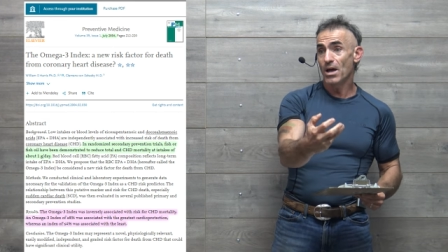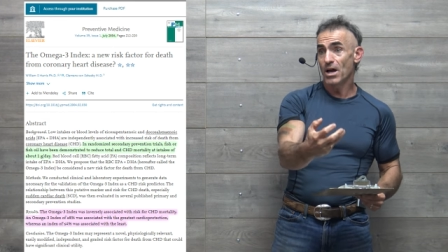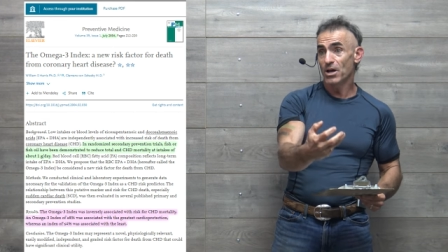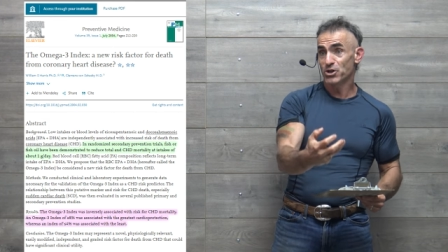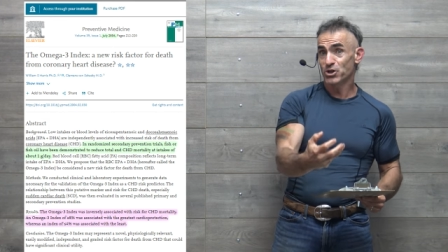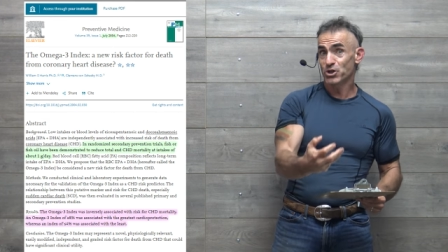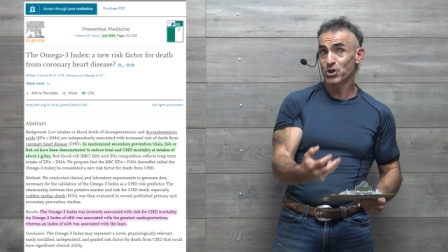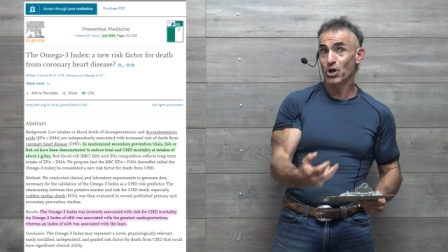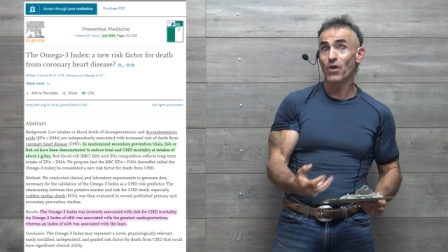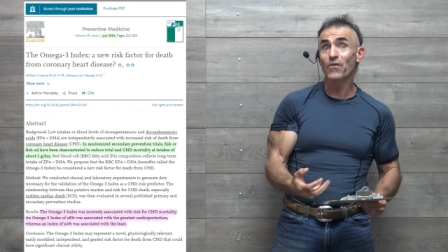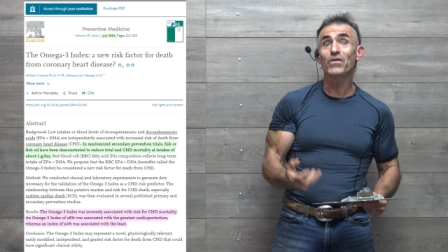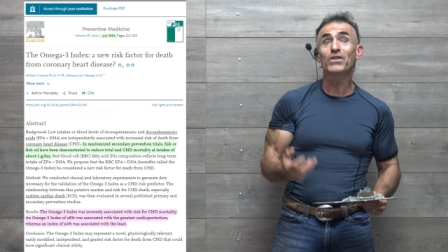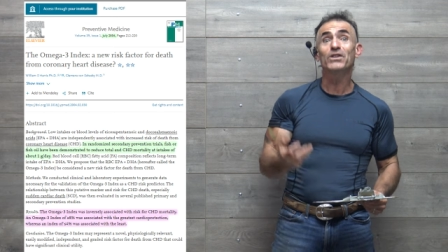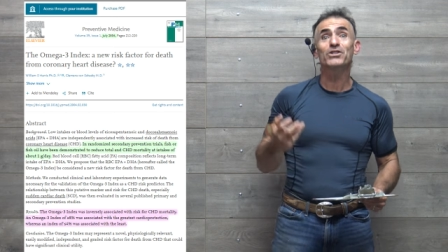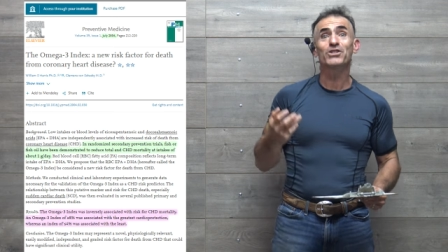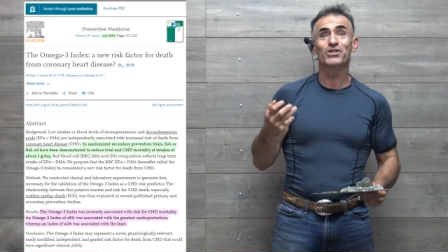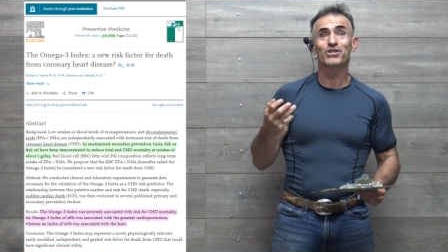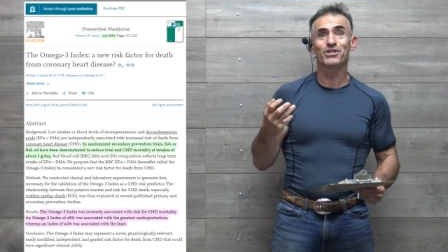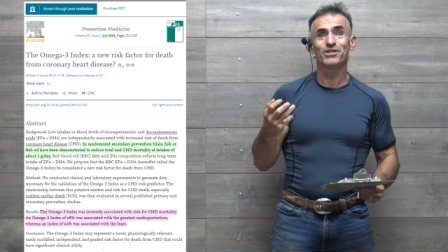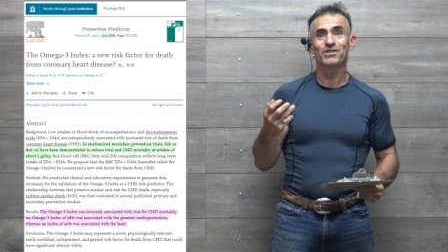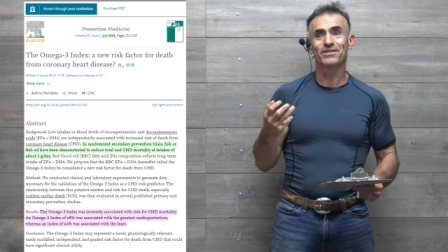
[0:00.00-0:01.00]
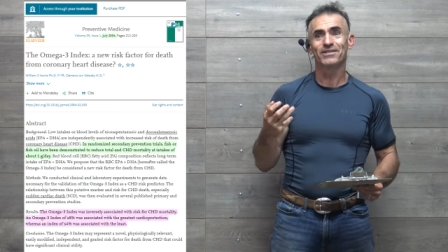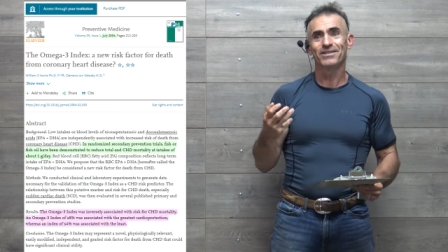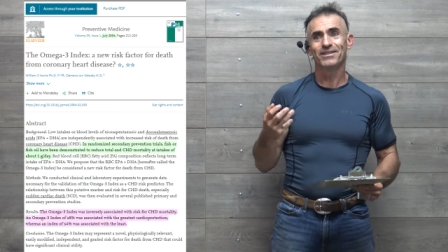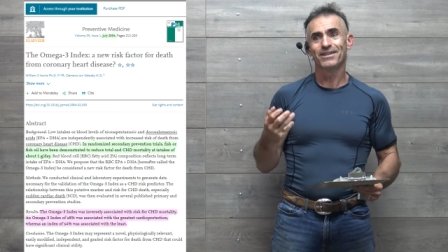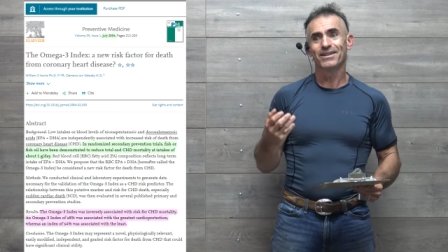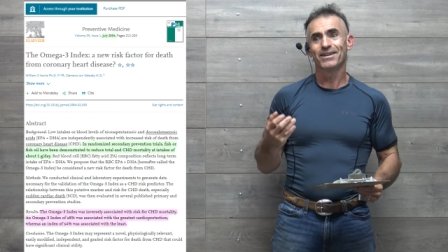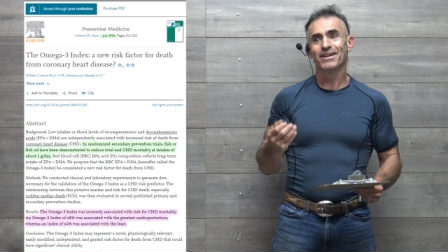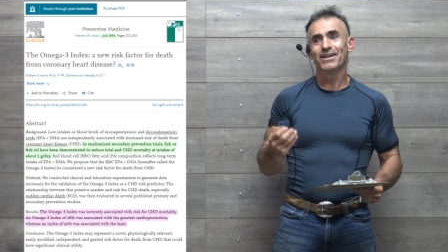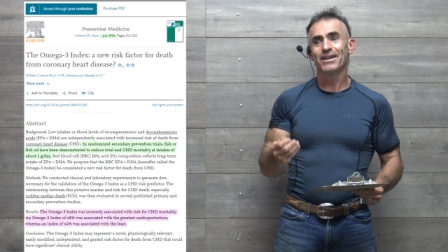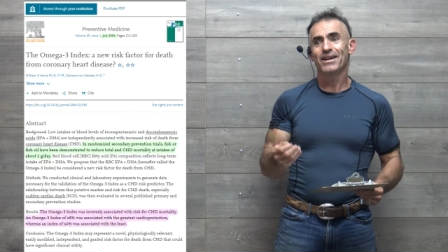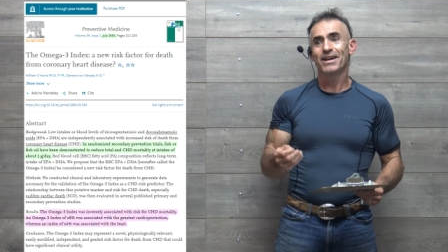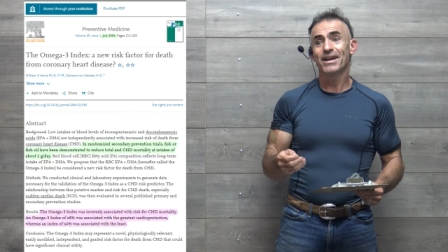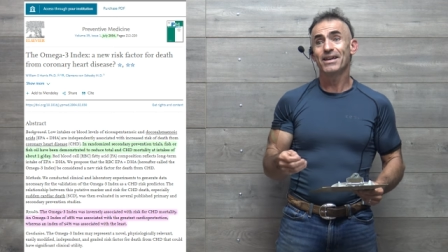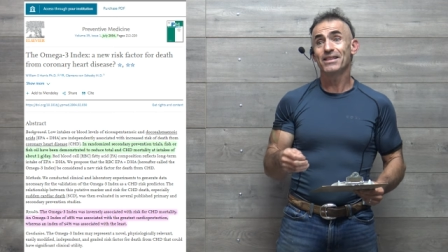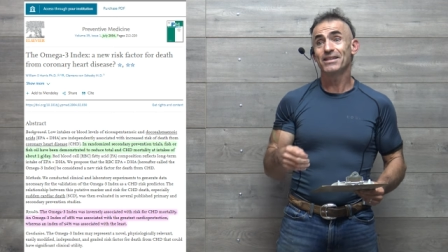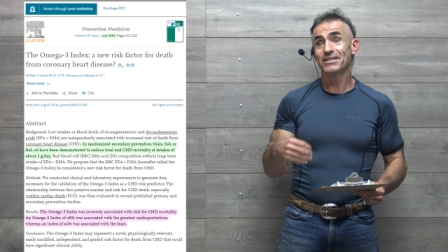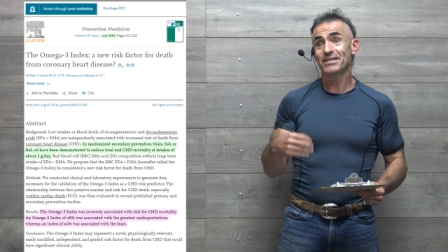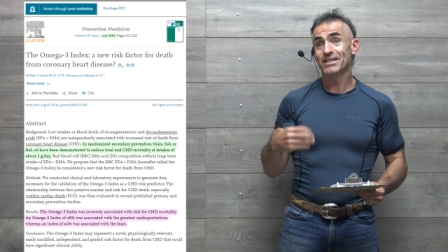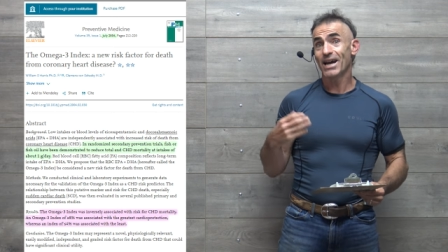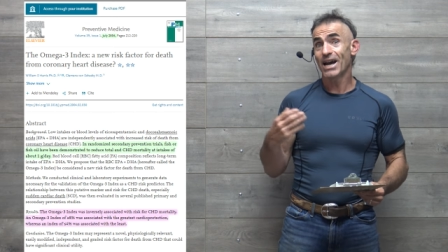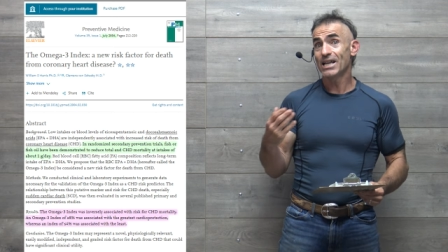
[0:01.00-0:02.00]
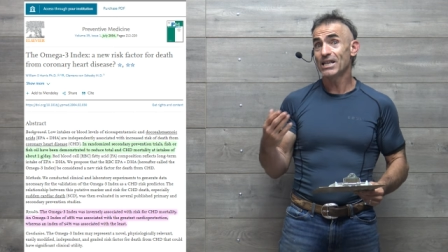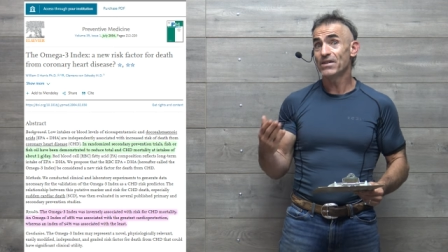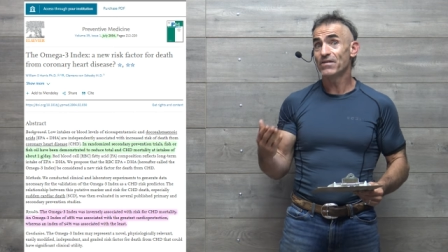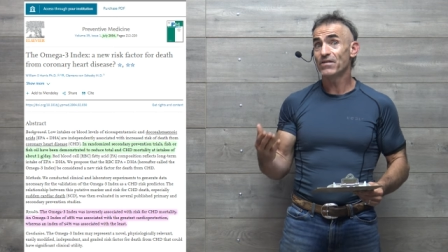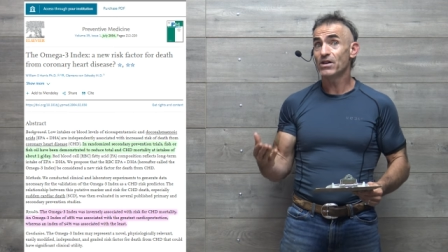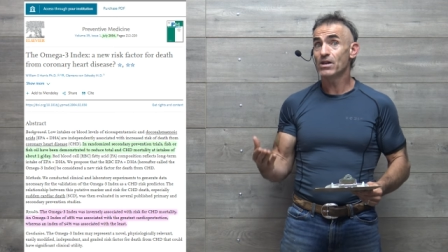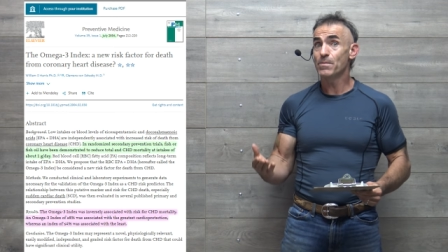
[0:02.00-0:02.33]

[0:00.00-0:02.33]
surface in the scientific